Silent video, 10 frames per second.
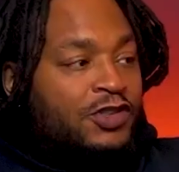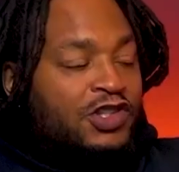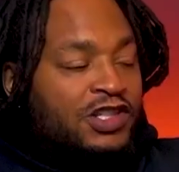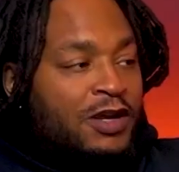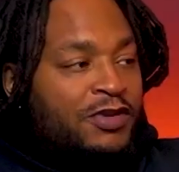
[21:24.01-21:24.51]

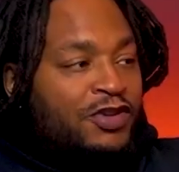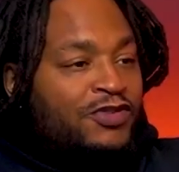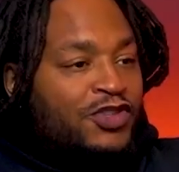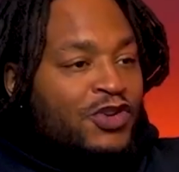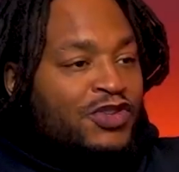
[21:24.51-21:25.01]
It's coming. You
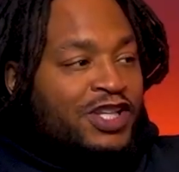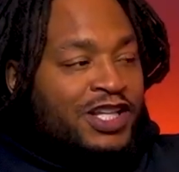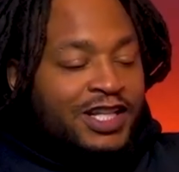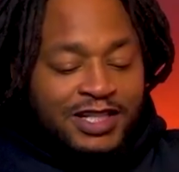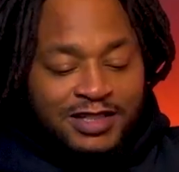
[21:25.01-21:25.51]
think
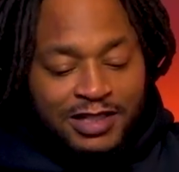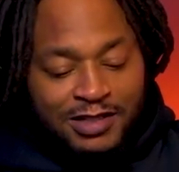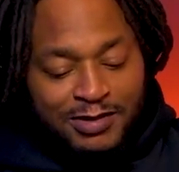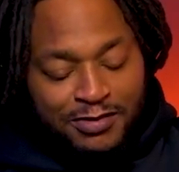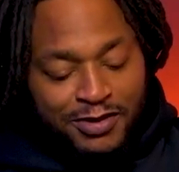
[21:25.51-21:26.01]
it's
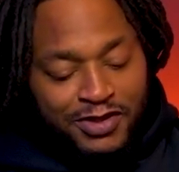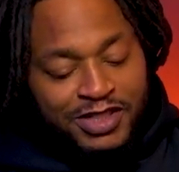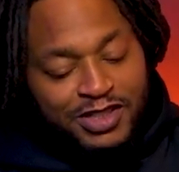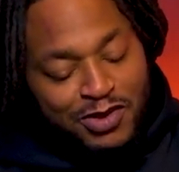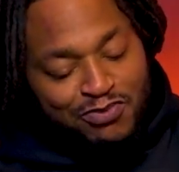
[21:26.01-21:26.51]
pause.
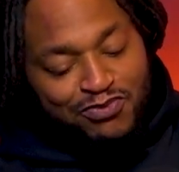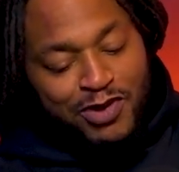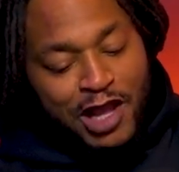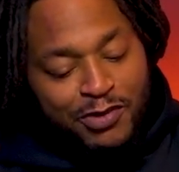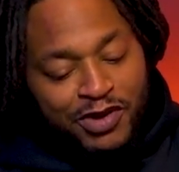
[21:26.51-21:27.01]
It's going to
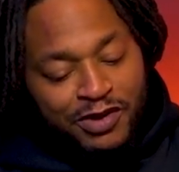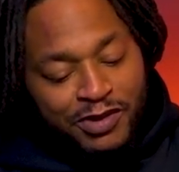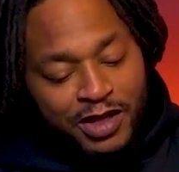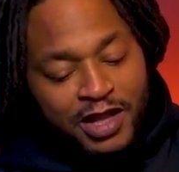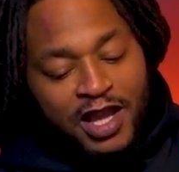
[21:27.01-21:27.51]
probably be one of them
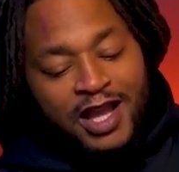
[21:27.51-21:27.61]
games.